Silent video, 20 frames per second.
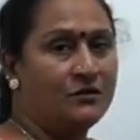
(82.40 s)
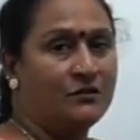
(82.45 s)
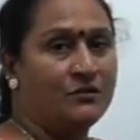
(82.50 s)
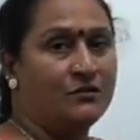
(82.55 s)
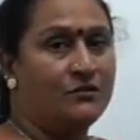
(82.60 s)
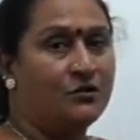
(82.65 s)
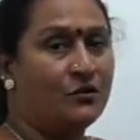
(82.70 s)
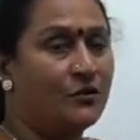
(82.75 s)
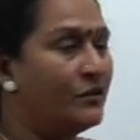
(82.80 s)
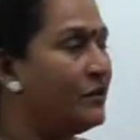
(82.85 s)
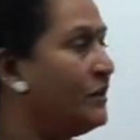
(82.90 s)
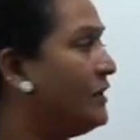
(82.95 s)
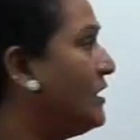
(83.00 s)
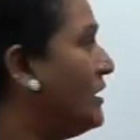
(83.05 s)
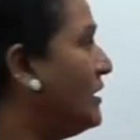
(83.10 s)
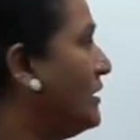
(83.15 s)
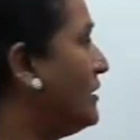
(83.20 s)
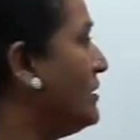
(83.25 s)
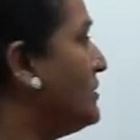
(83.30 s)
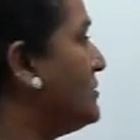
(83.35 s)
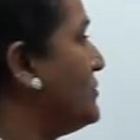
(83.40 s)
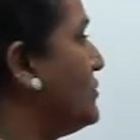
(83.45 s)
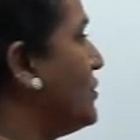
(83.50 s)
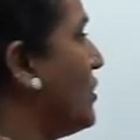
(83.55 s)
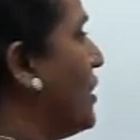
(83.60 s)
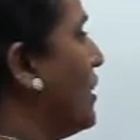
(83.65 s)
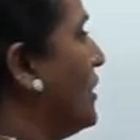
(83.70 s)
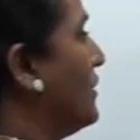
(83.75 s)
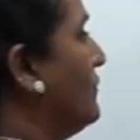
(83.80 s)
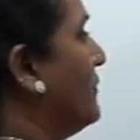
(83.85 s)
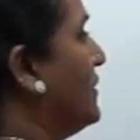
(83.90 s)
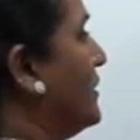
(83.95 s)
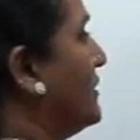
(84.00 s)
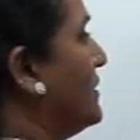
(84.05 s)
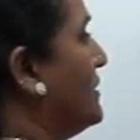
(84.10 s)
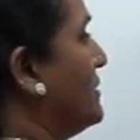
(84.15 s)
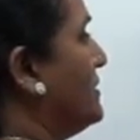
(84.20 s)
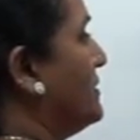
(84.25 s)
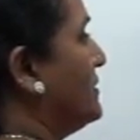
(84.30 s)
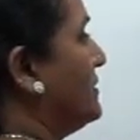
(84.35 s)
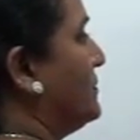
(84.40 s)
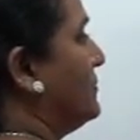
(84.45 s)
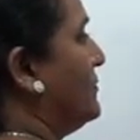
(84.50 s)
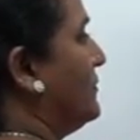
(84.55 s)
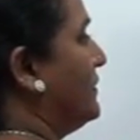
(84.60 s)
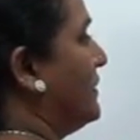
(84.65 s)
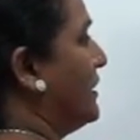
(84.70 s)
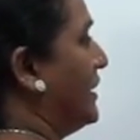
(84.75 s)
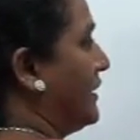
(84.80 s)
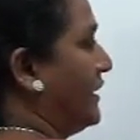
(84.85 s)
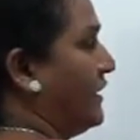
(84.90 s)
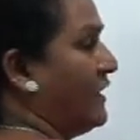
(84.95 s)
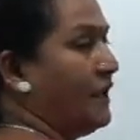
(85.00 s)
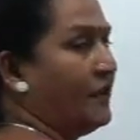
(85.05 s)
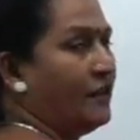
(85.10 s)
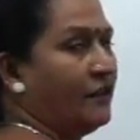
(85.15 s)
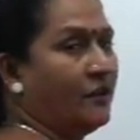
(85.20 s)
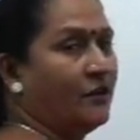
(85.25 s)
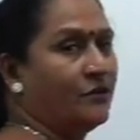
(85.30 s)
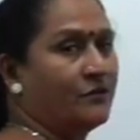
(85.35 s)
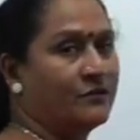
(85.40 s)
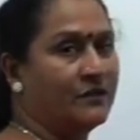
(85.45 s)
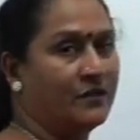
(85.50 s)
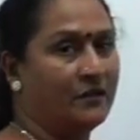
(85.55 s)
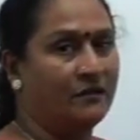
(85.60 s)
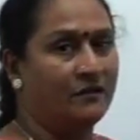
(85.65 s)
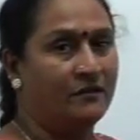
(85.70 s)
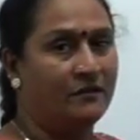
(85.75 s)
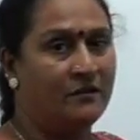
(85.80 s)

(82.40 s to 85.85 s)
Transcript: So here stock worth is 39,000.